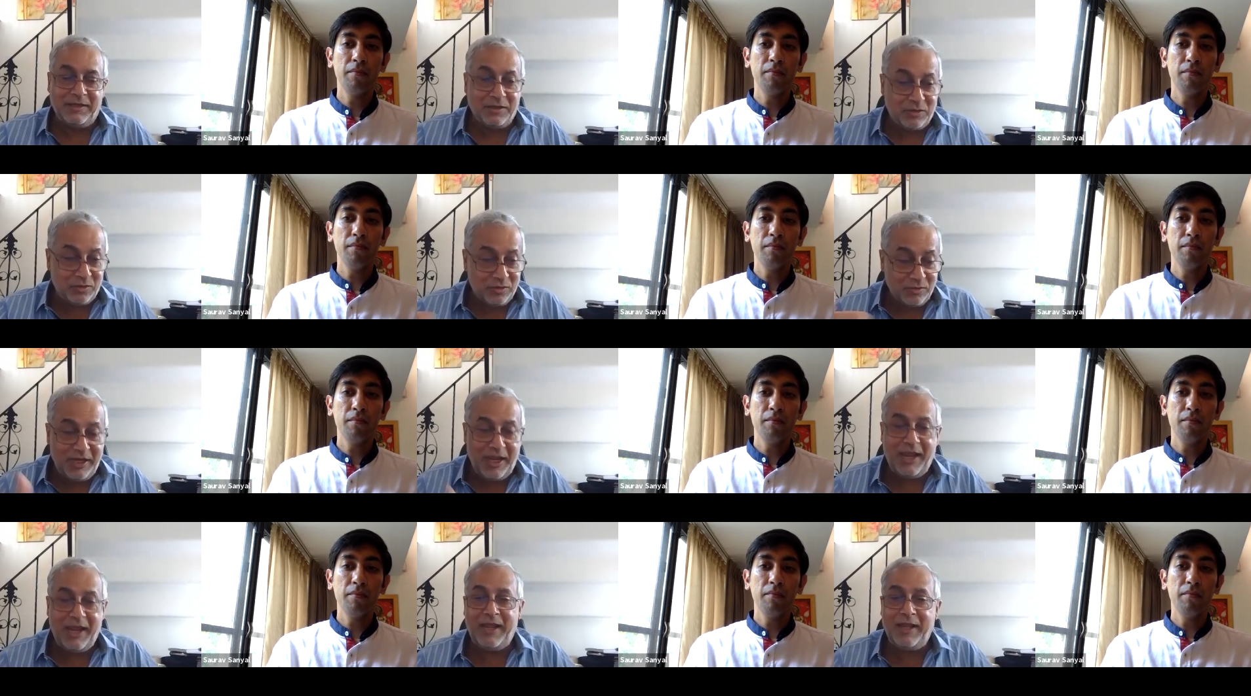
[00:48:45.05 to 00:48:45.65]

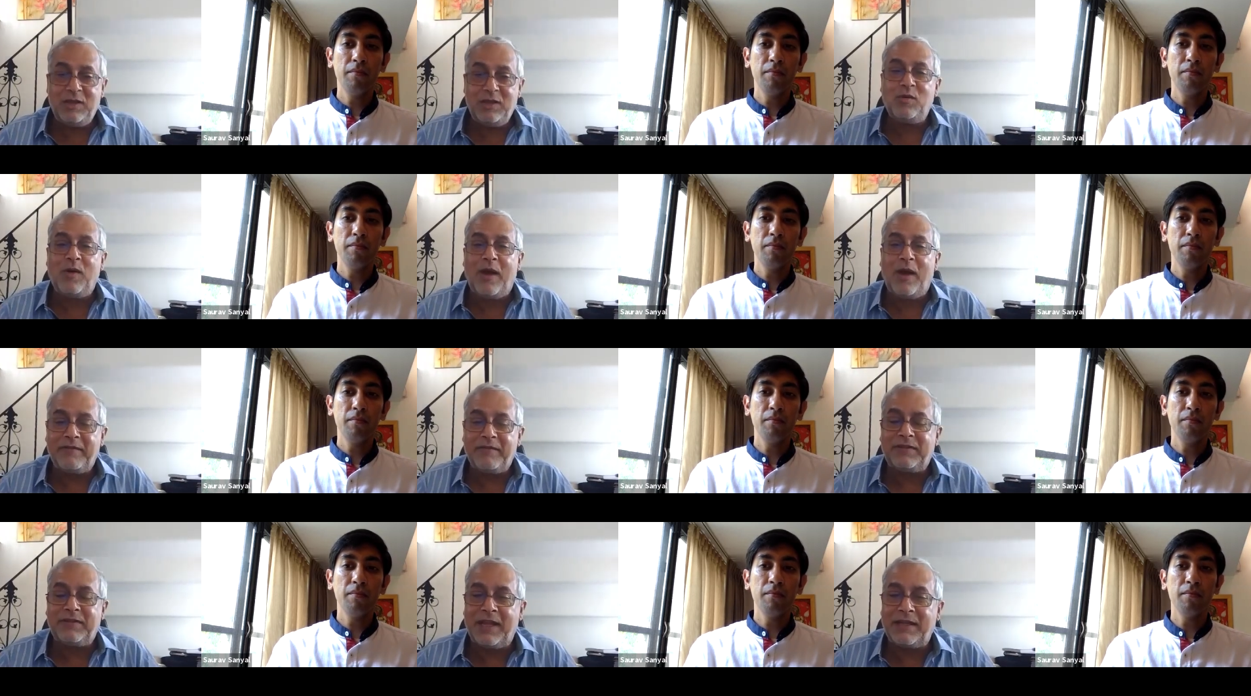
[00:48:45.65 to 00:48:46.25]
Speaker 1: Today, you
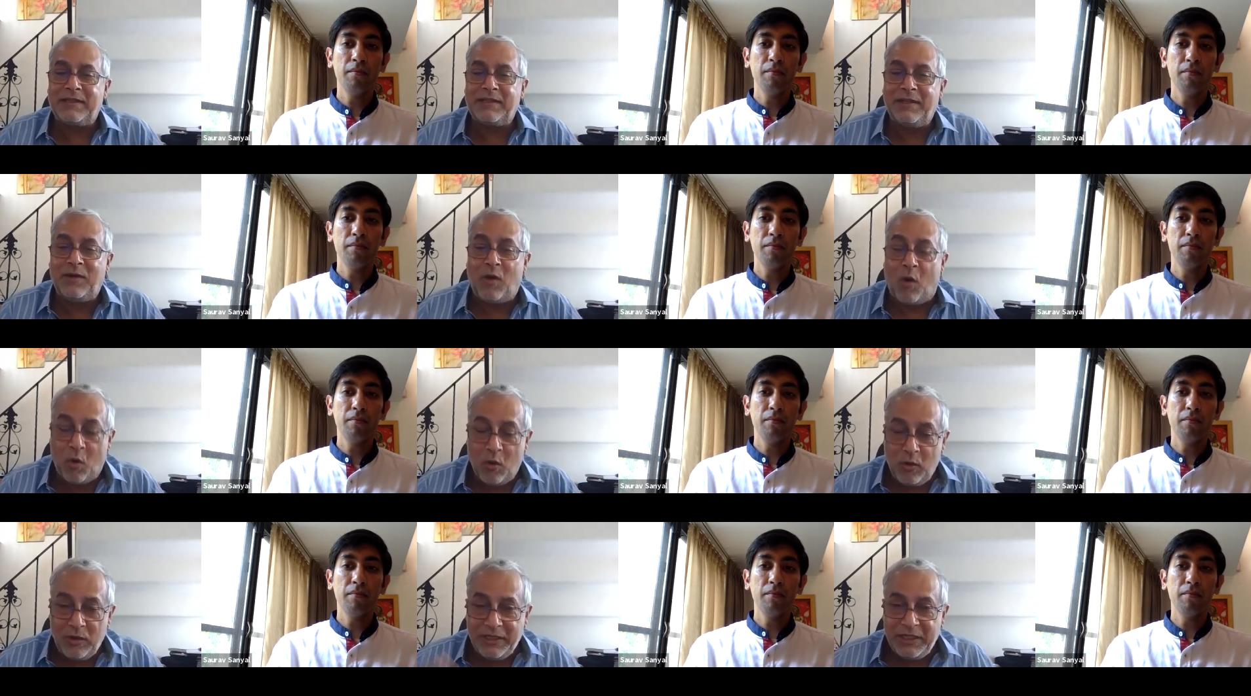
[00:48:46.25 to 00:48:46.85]
have that
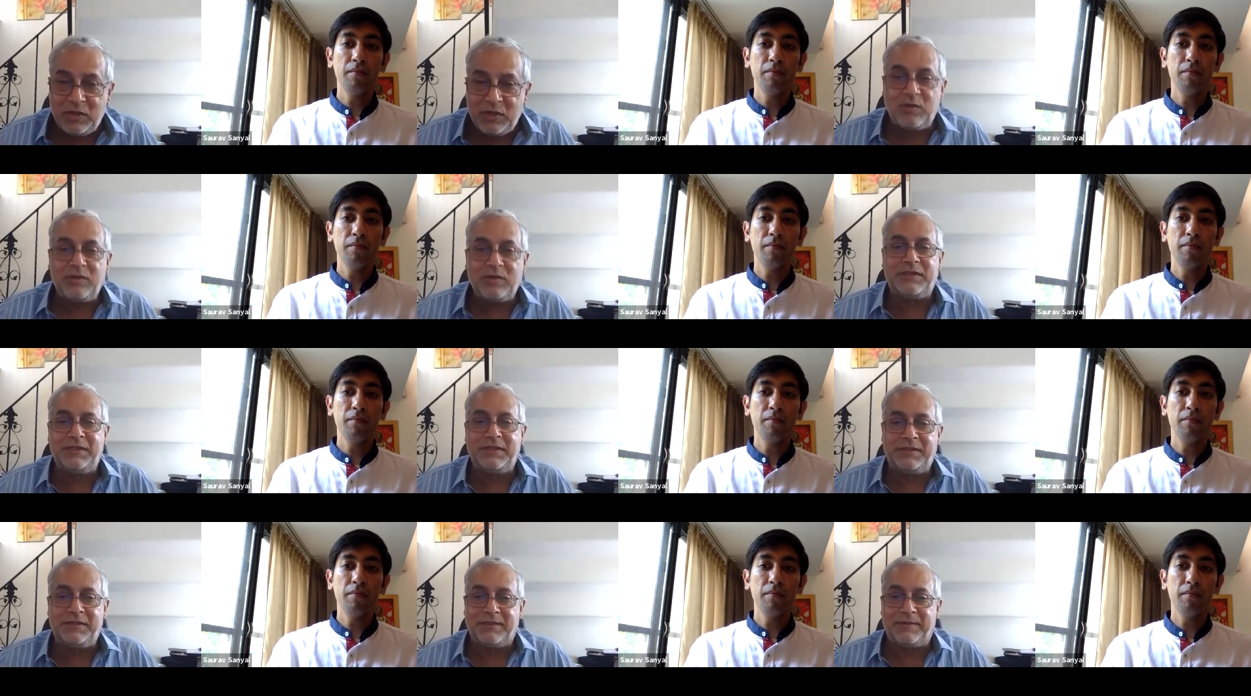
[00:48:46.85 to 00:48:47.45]
whole
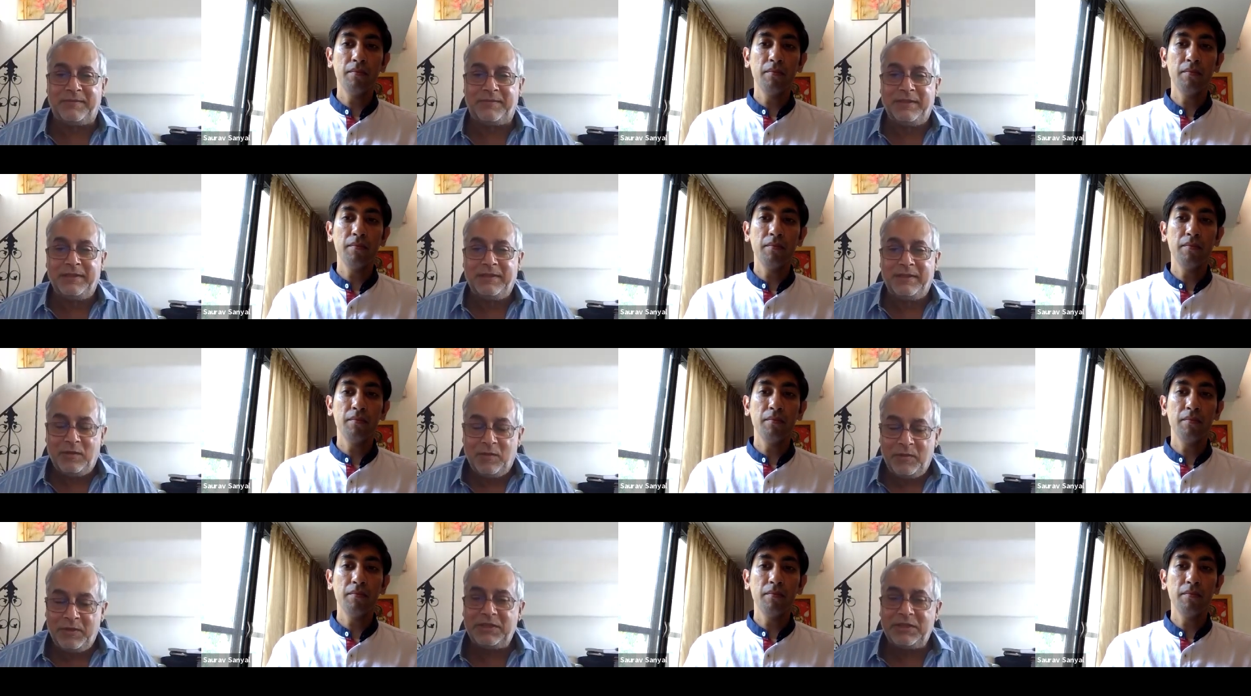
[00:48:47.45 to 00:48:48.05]
ecosystem
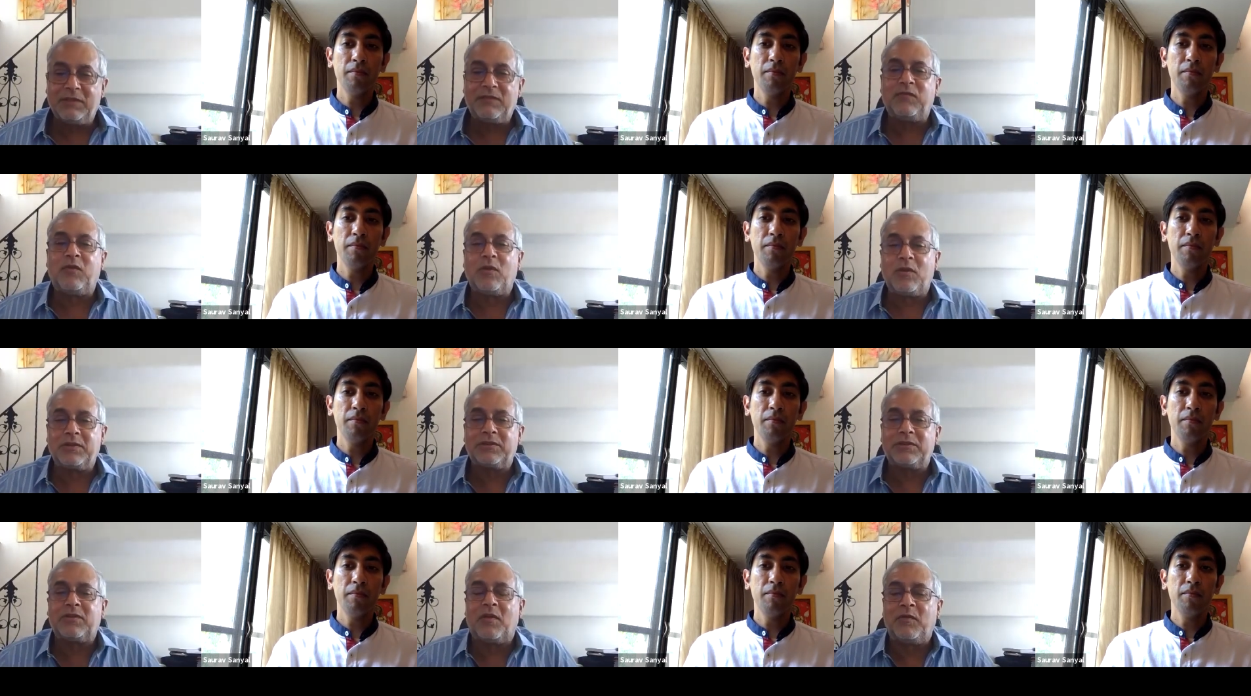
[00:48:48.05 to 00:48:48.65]
which is
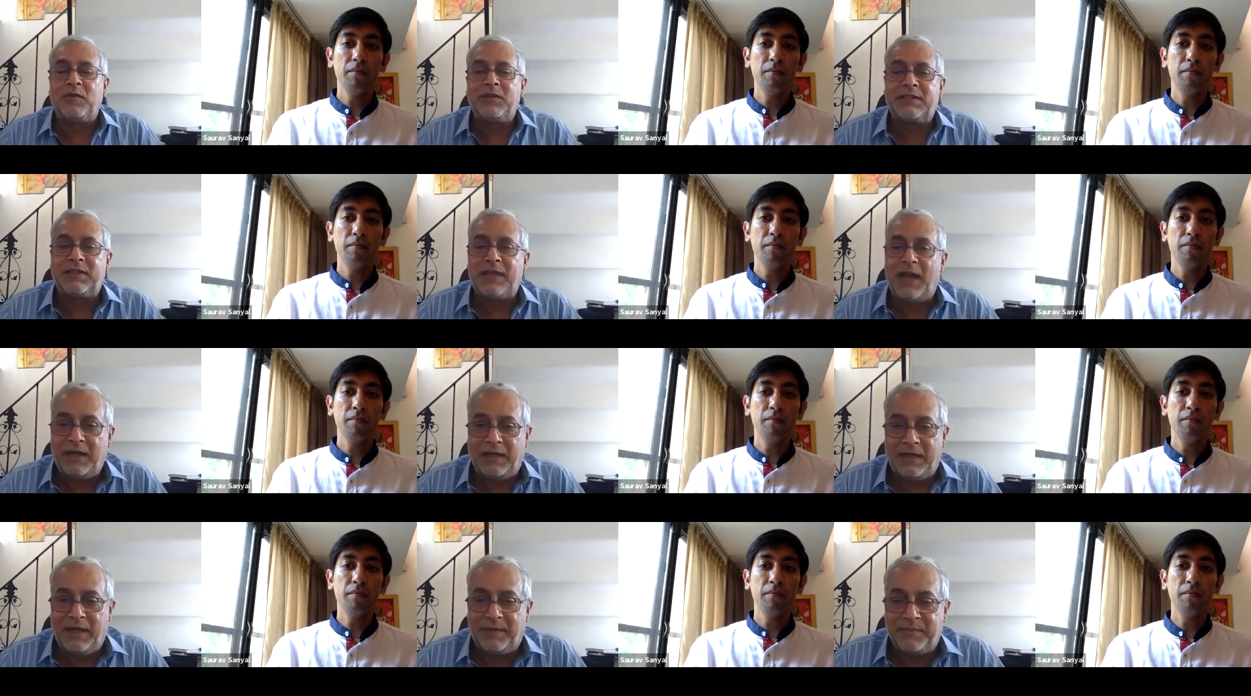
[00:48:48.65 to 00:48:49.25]
focused on
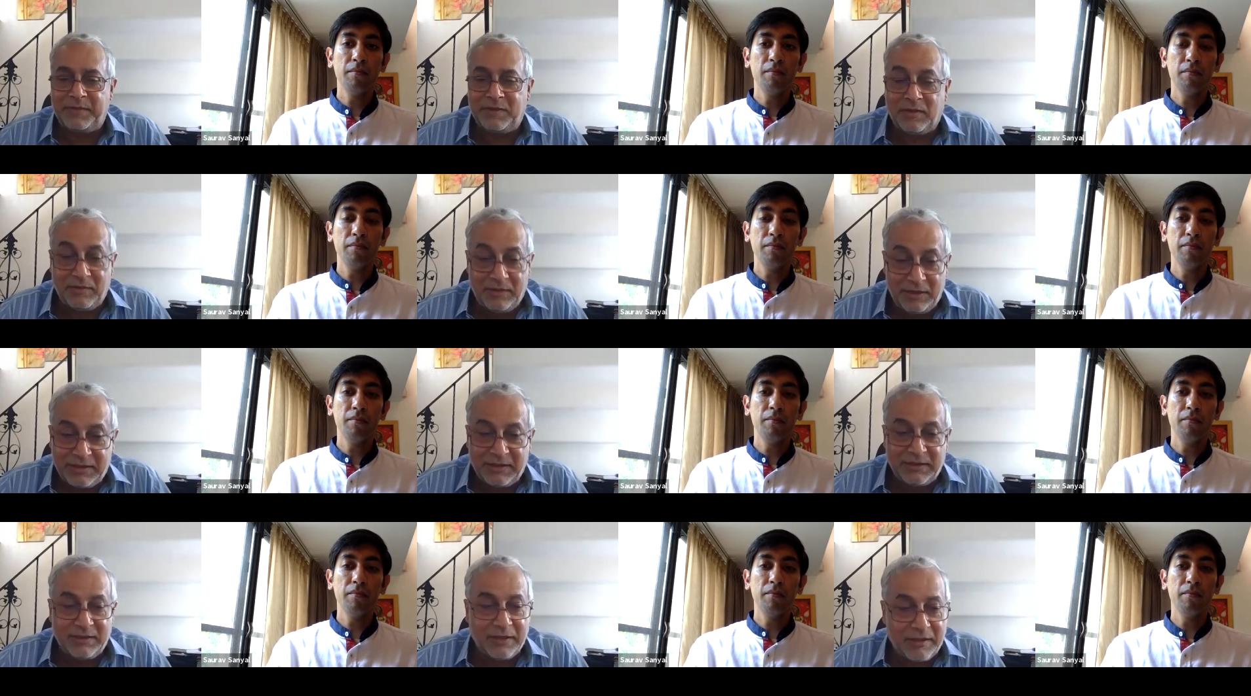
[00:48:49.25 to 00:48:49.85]
startups. So
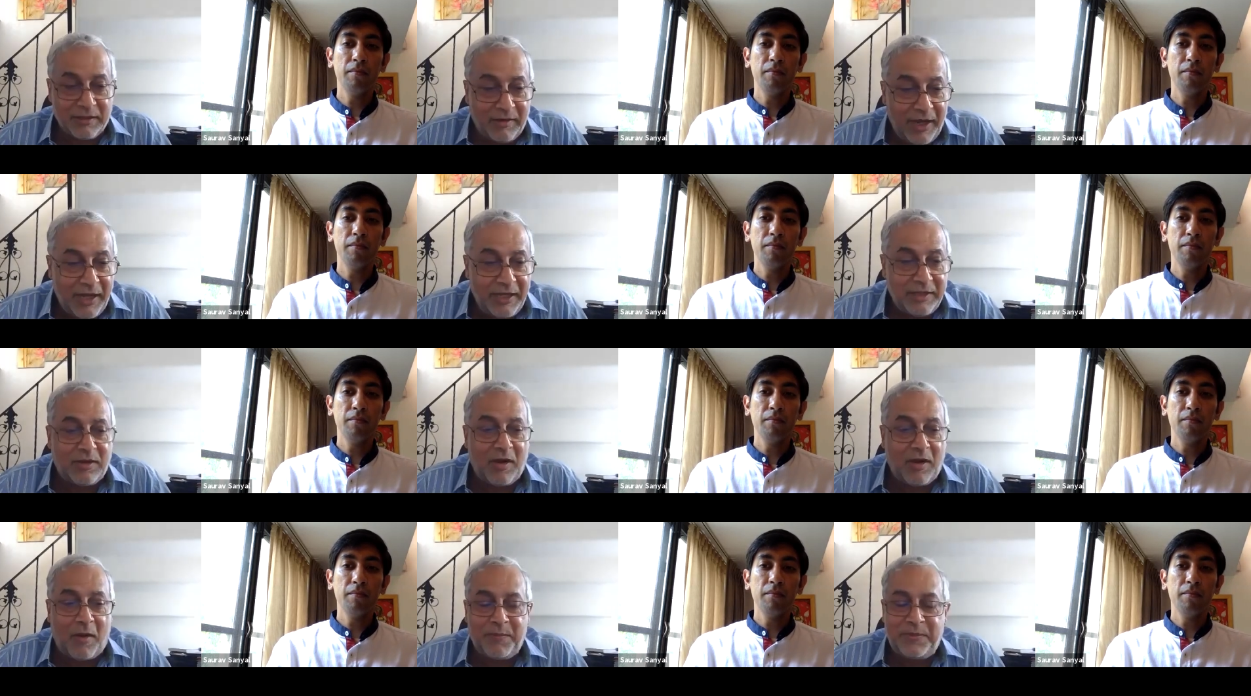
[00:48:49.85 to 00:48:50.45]
this is a
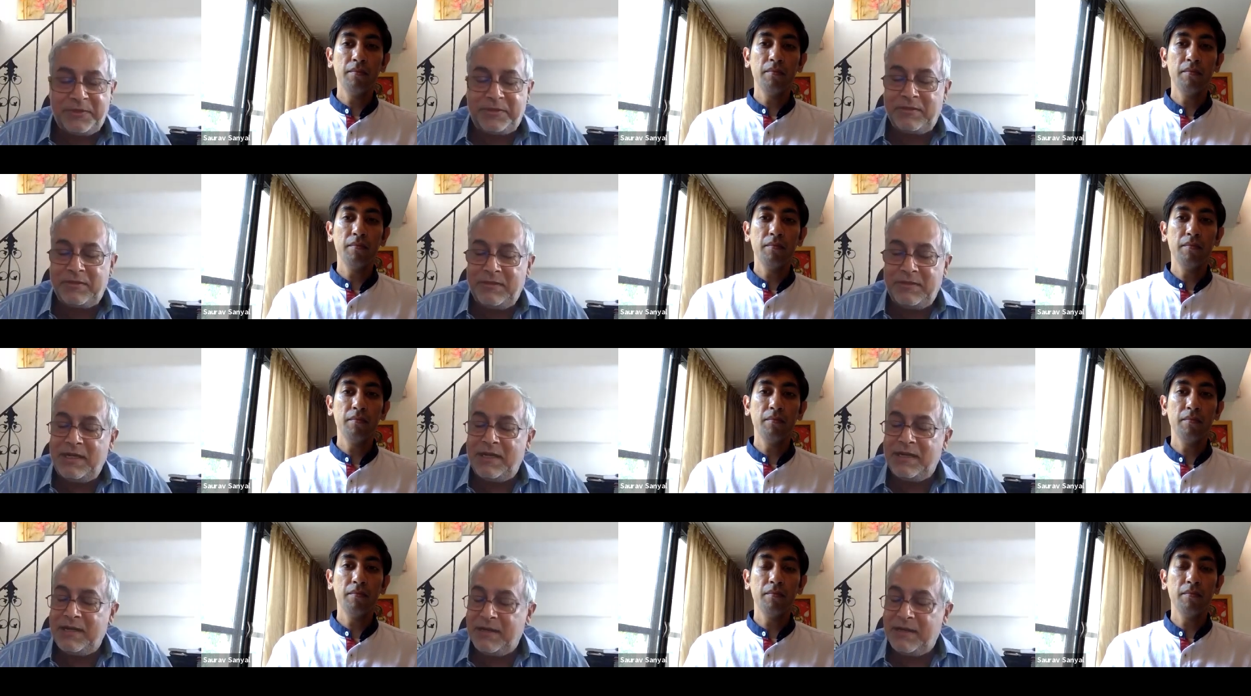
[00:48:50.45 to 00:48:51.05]
great opportunity and a